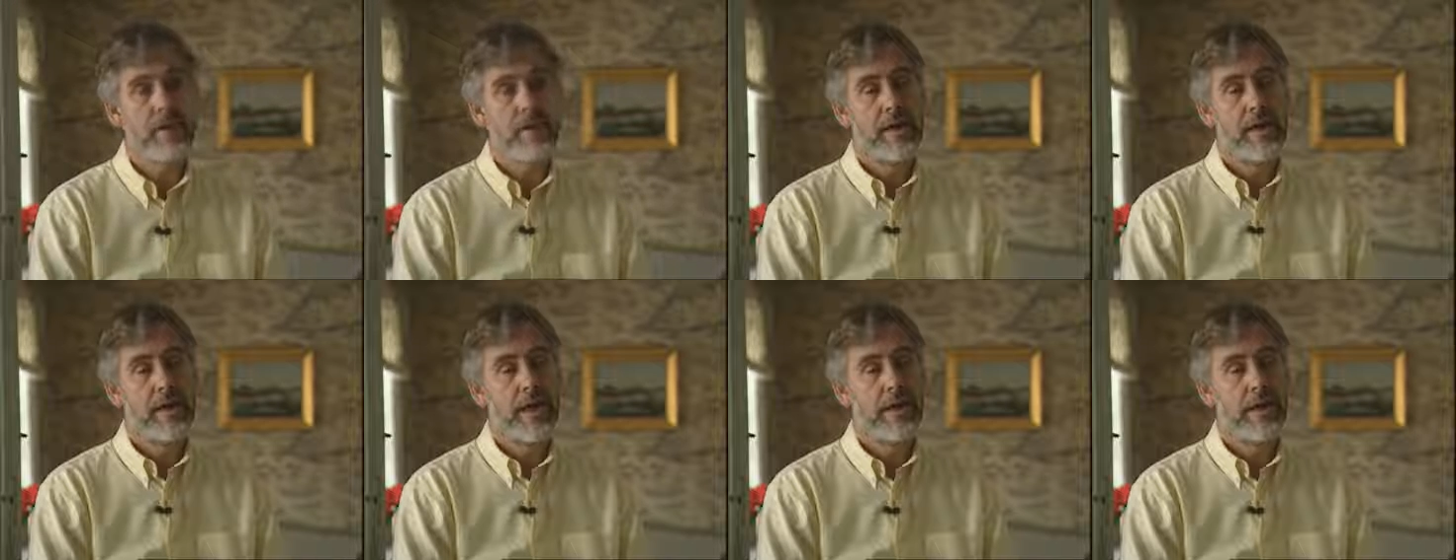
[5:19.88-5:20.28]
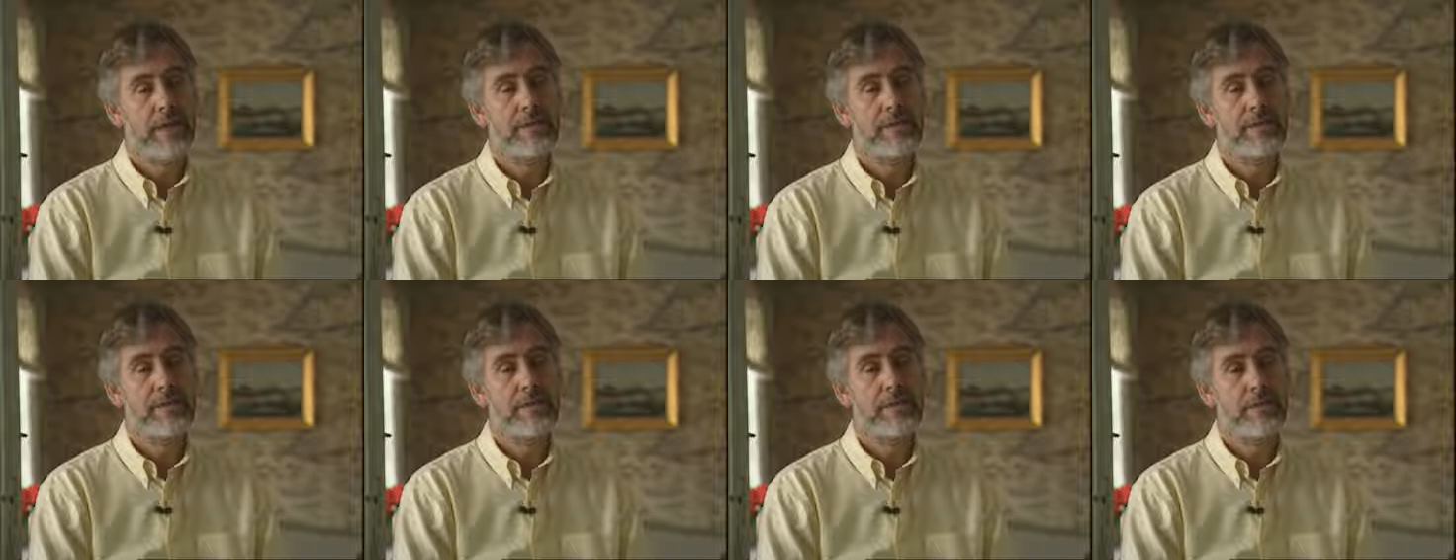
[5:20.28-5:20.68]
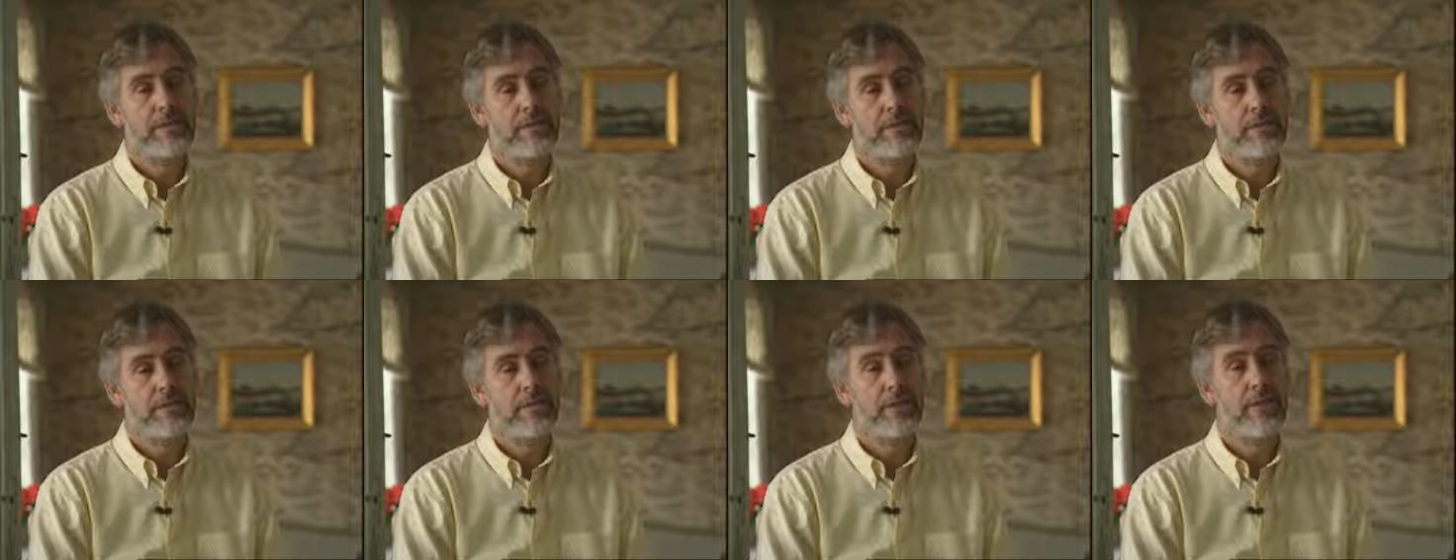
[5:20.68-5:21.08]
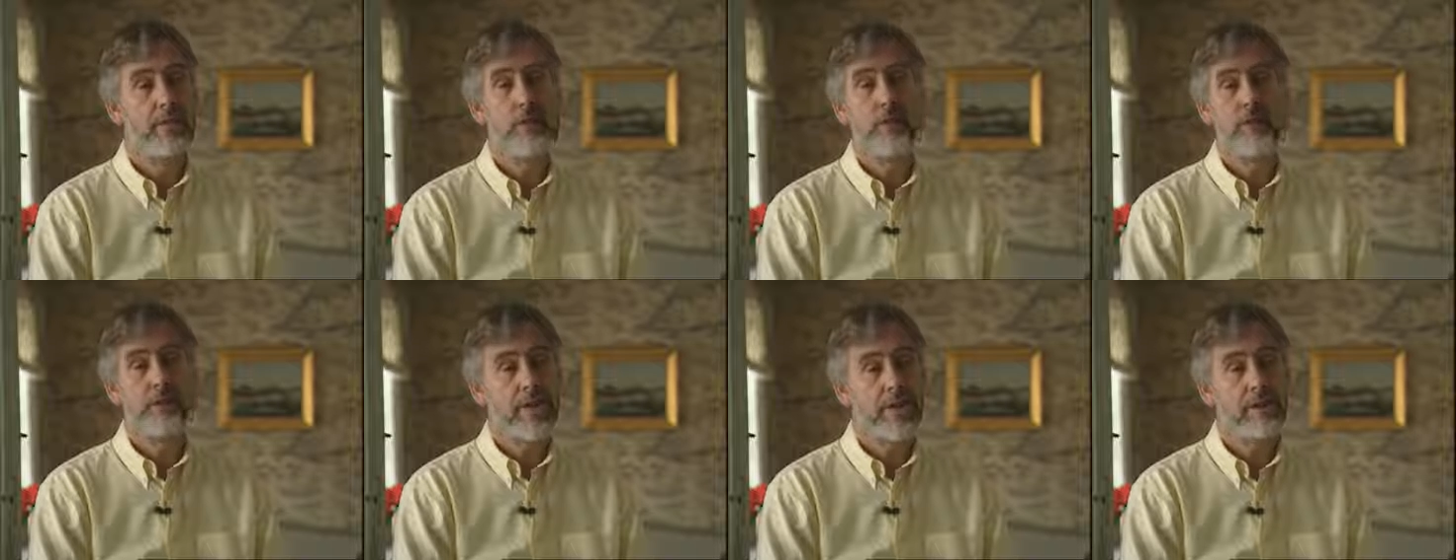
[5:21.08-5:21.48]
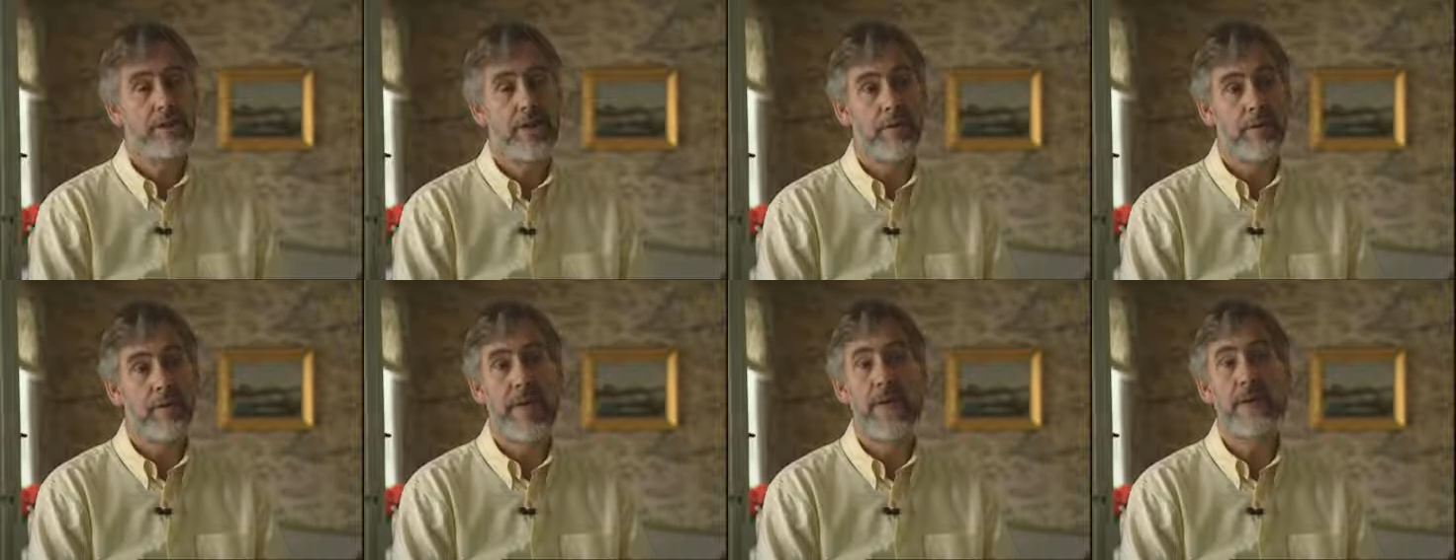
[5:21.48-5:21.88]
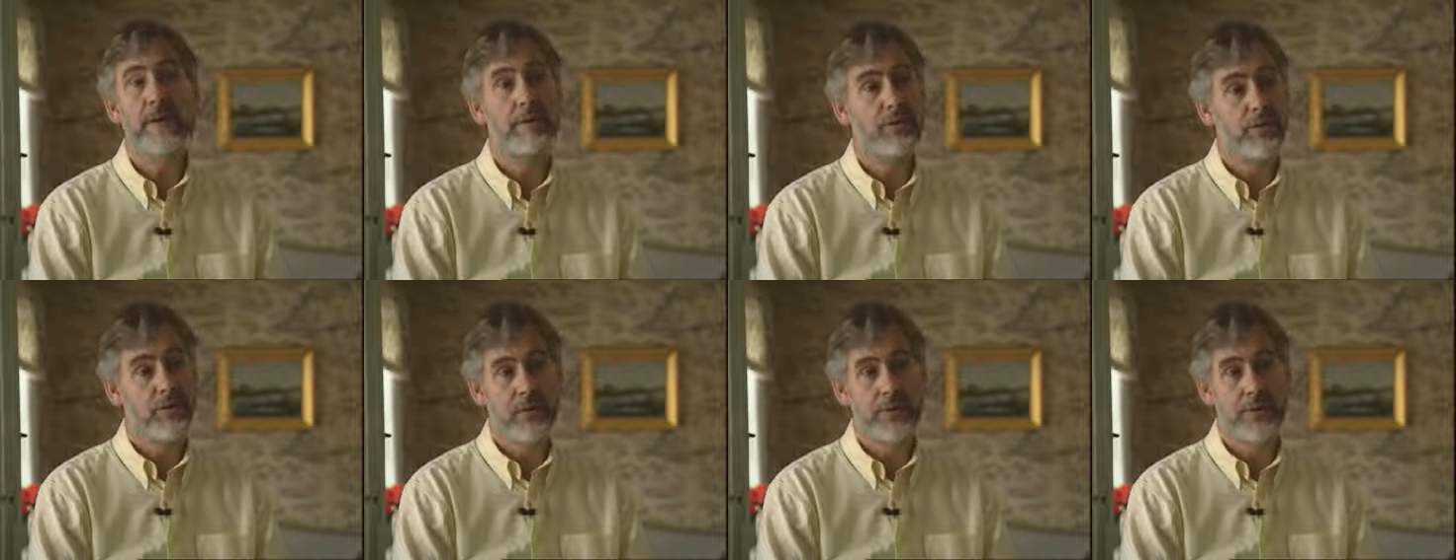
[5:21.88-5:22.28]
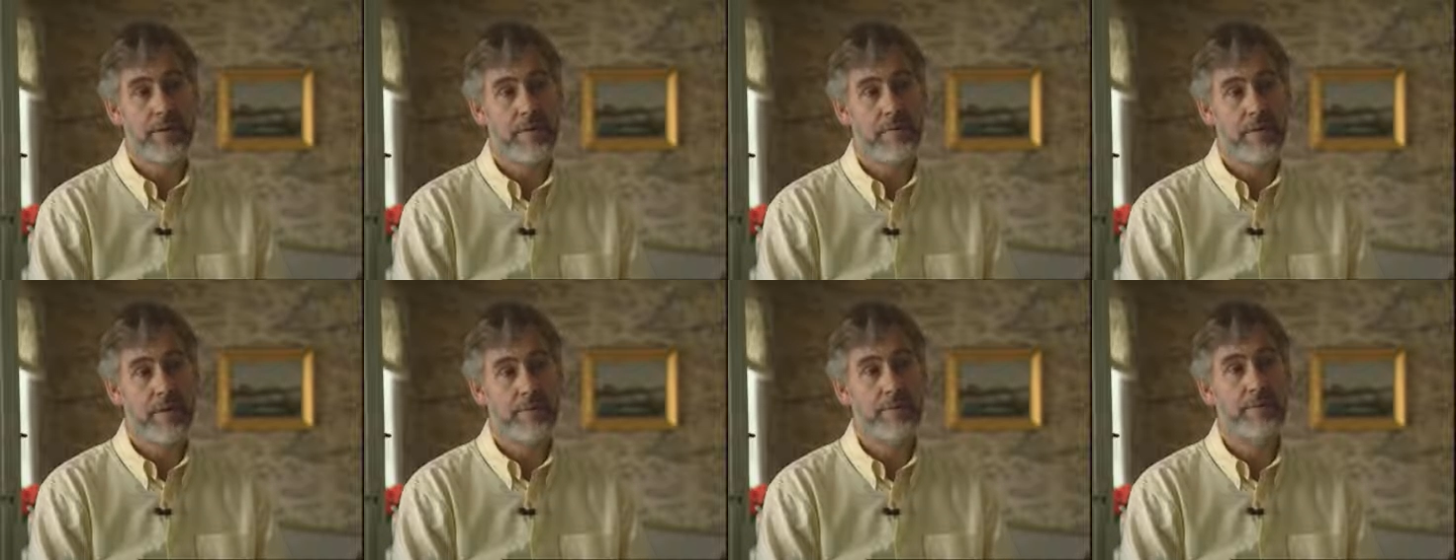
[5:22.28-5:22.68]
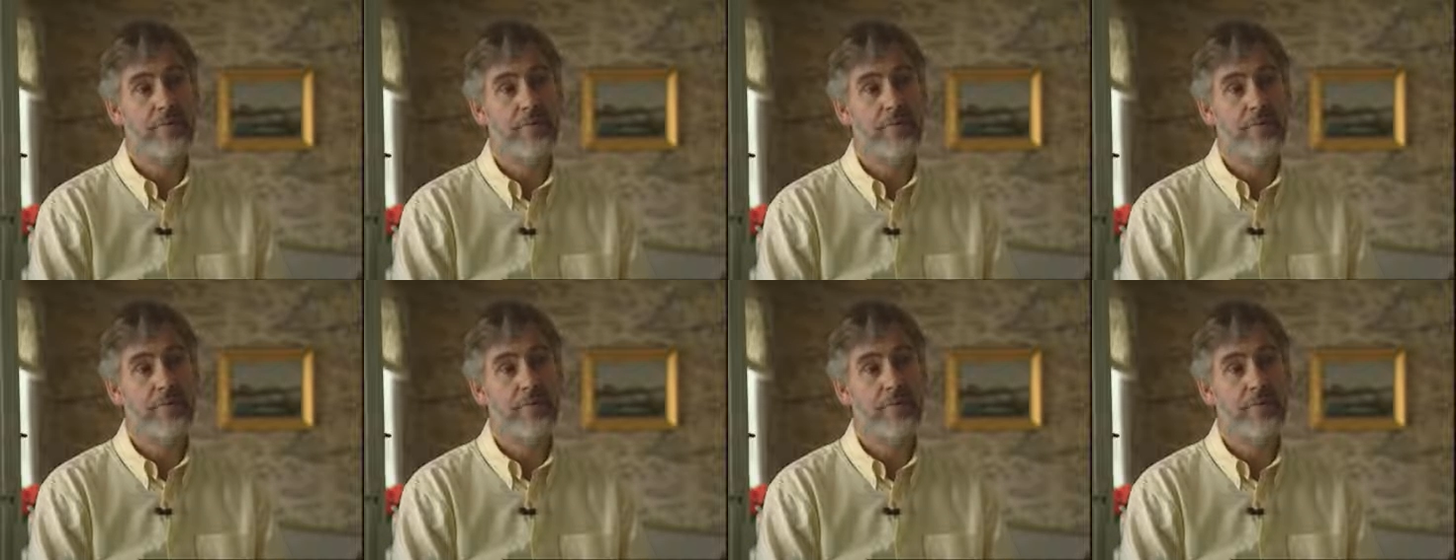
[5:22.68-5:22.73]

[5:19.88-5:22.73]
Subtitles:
and thoughts come up, any thoughts come up.